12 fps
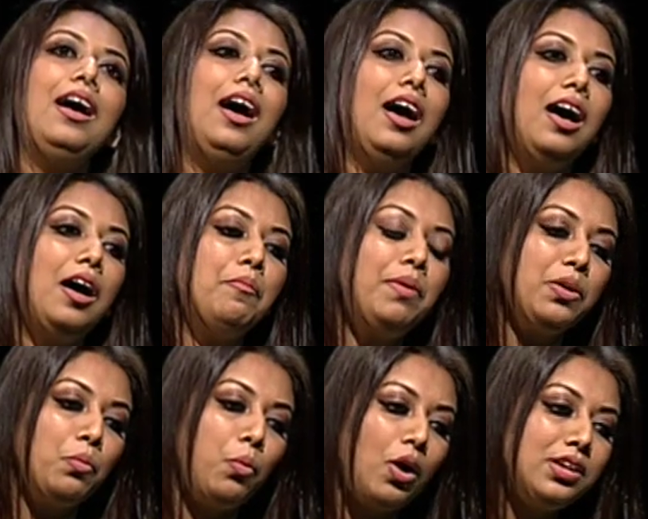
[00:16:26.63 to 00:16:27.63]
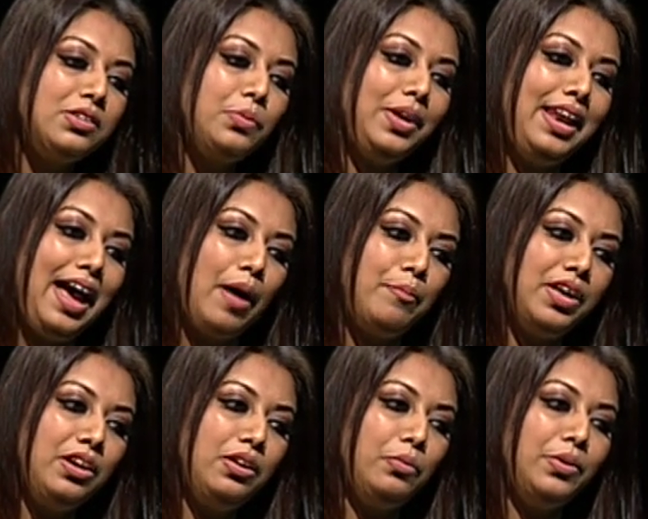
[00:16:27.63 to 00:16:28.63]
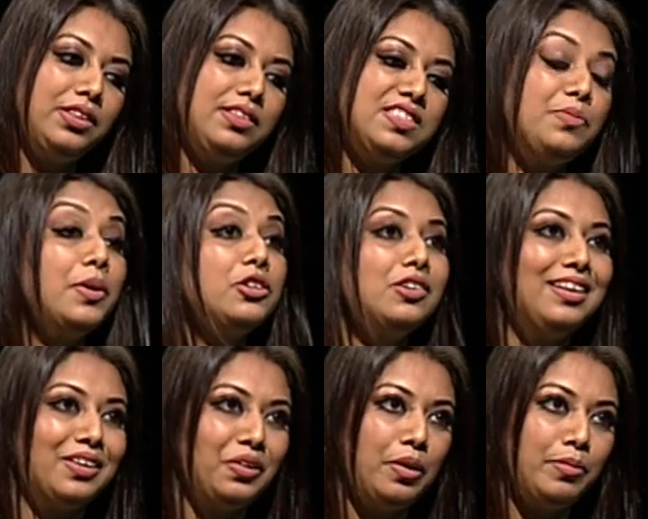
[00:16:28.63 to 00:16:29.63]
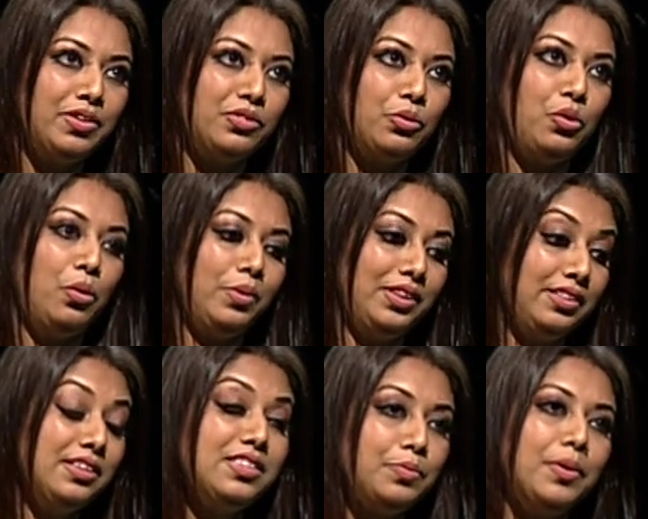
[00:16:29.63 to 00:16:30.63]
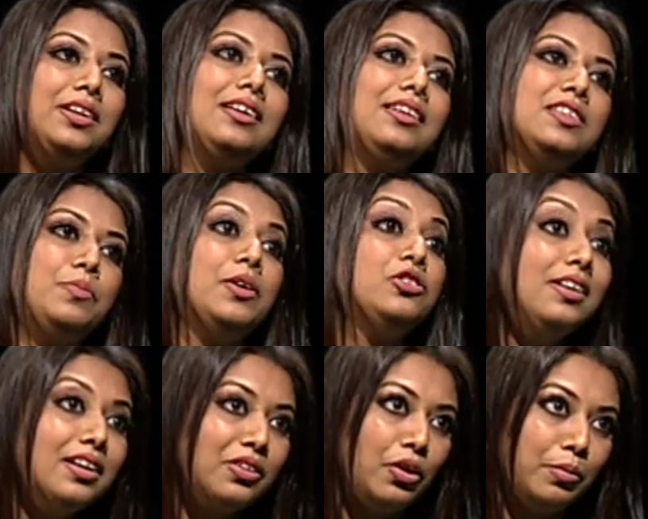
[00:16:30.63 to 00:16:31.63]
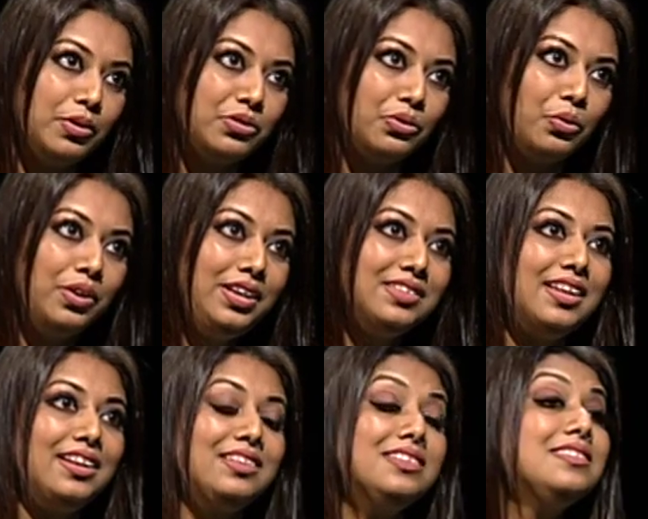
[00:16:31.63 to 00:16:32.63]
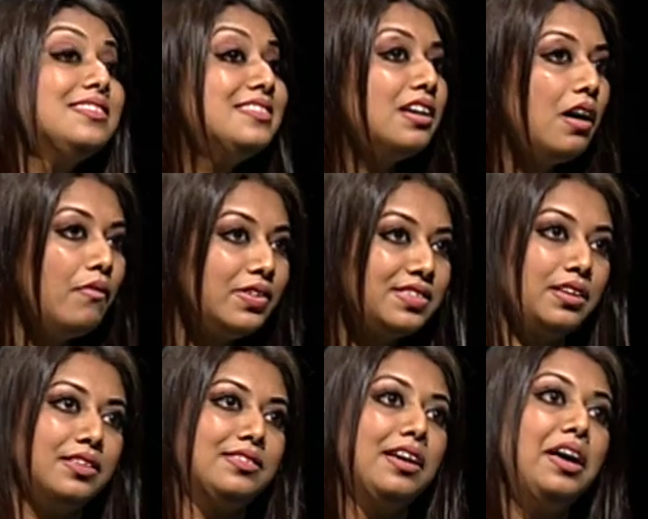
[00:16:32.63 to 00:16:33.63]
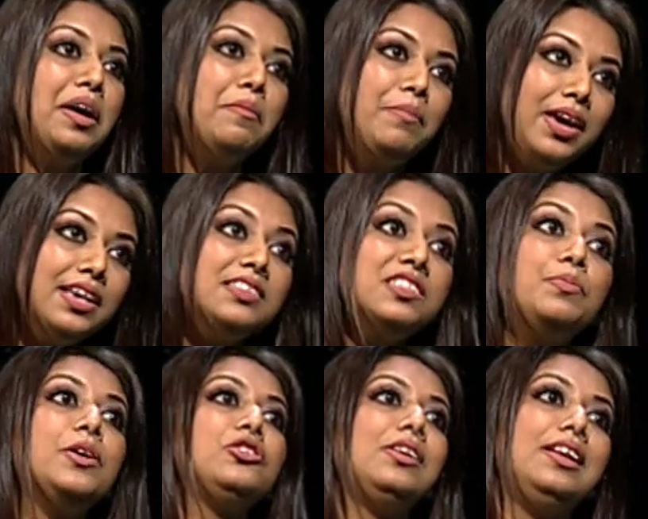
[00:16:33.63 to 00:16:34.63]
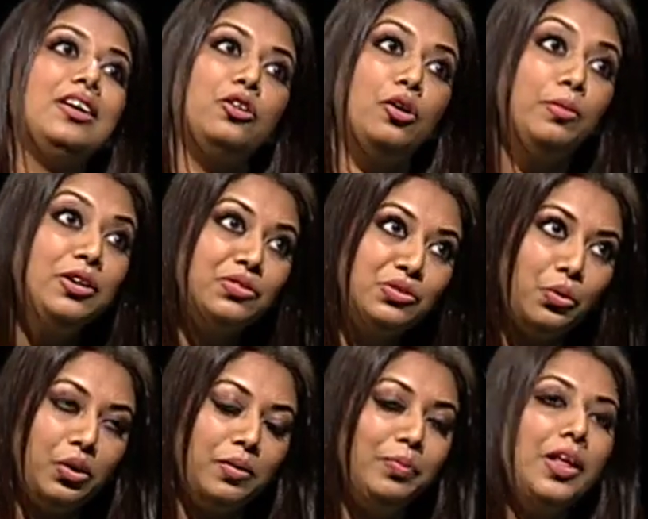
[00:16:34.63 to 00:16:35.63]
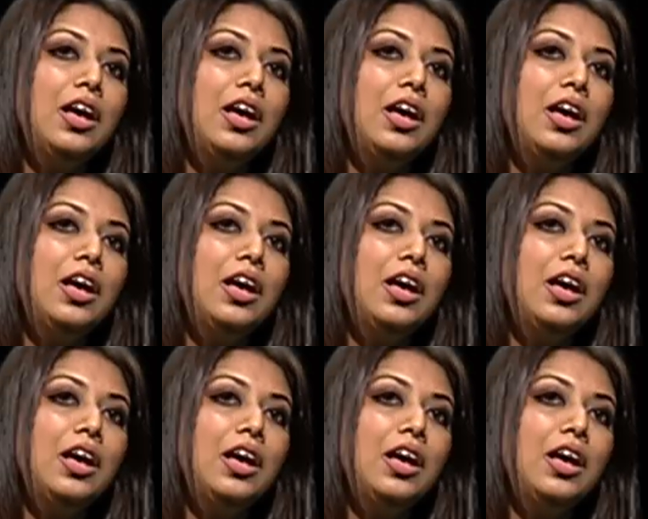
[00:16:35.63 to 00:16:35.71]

But what will happen within special economic zone or within this particular special economic zone is that it is a services-based special economic zone.